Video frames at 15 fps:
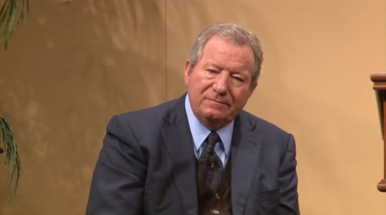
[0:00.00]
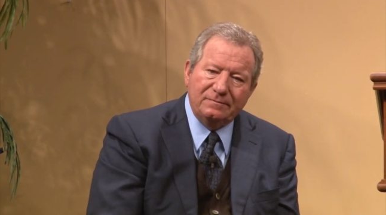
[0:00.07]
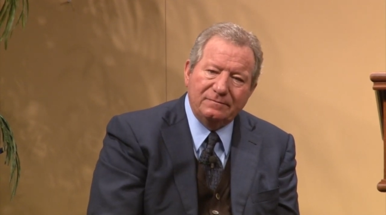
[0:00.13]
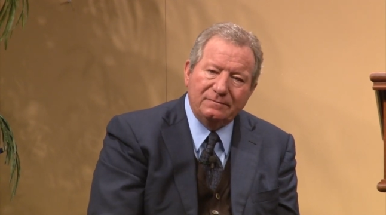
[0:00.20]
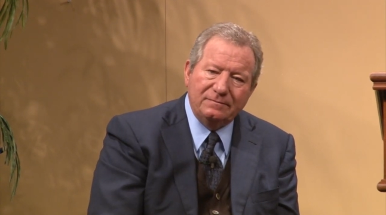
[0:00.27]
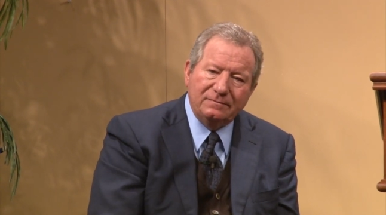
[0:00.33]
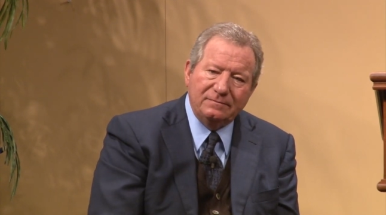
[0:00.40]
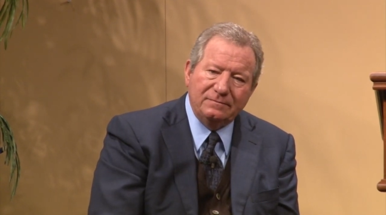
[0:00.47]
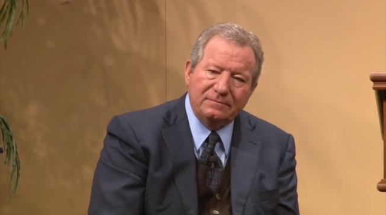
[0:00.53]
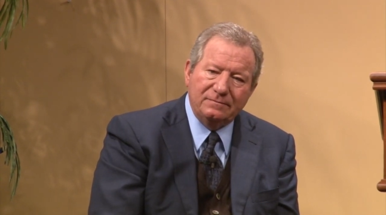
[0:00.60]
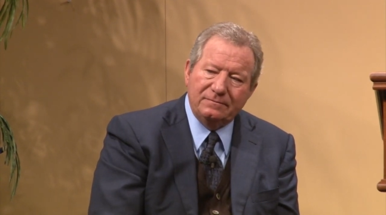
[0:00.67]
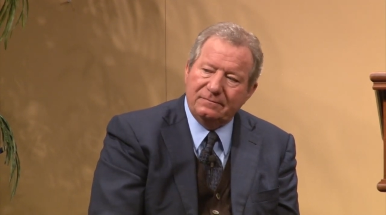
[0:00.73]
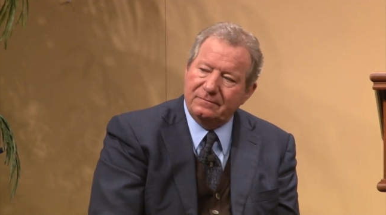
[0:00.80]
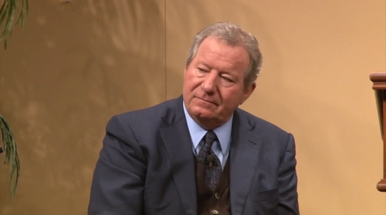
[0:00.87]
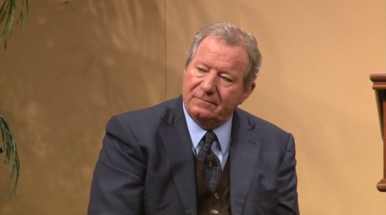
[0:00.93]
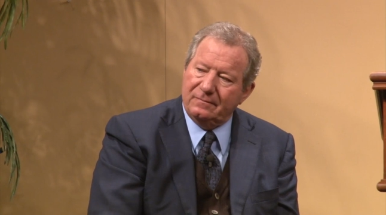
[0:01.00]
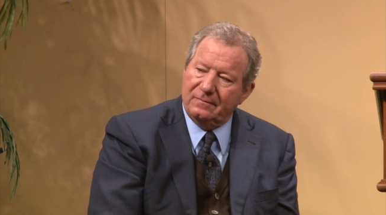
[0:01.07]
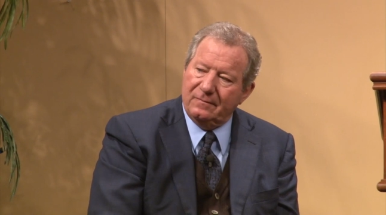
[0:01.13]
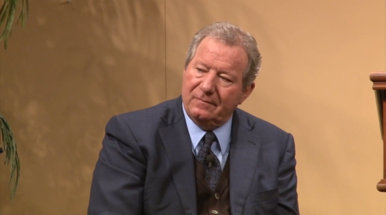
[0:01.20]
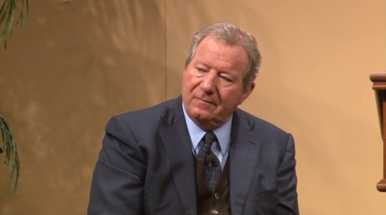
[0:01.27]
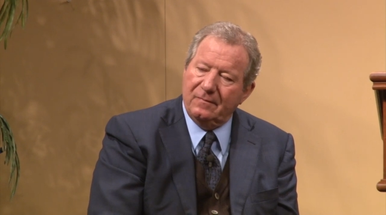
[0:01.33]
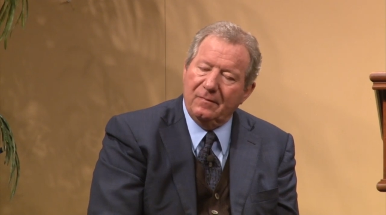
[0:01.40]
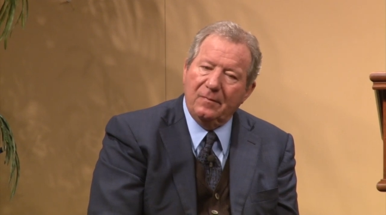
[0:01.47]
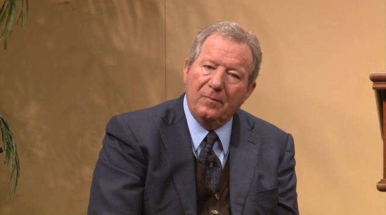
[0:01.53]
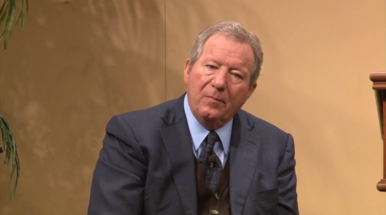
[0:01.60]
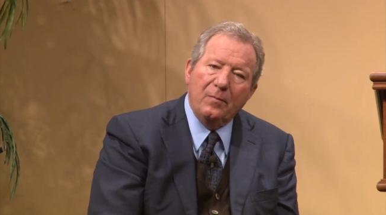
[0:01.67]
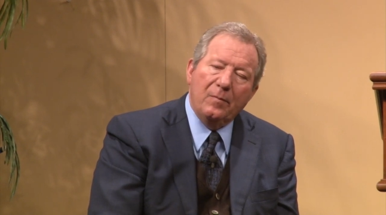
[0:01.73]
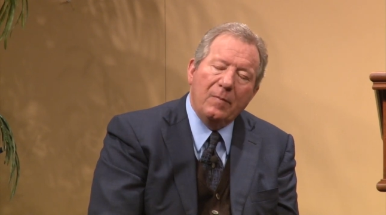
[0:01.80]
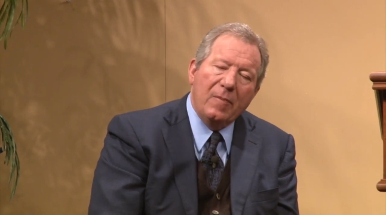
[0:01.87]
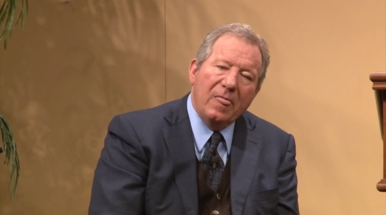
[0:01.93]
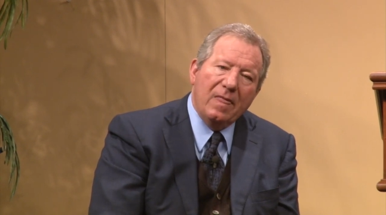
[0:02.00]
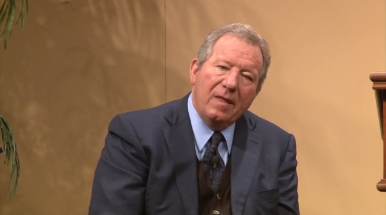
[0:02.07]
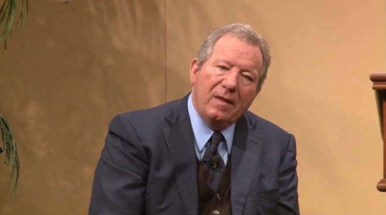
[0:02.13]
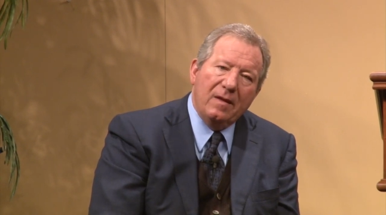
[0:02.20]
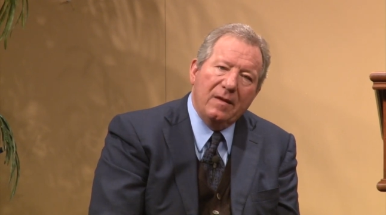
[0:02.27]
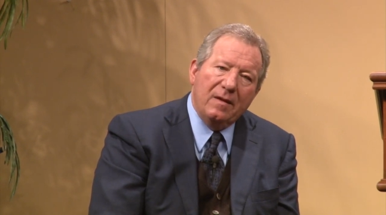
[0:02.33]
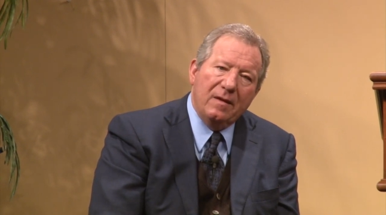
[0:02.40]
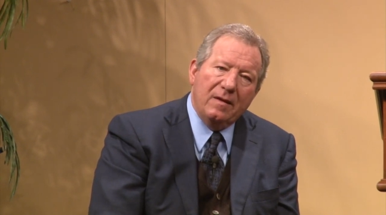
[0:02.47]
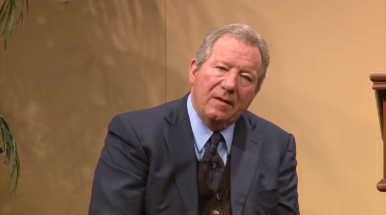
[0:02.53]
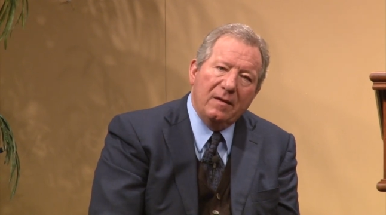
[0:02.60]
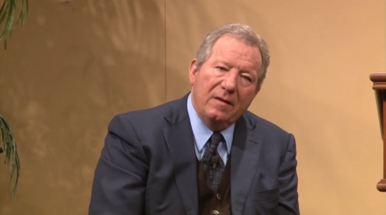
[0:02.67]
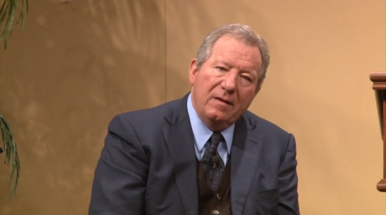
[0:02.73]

No one is speaking in this clip.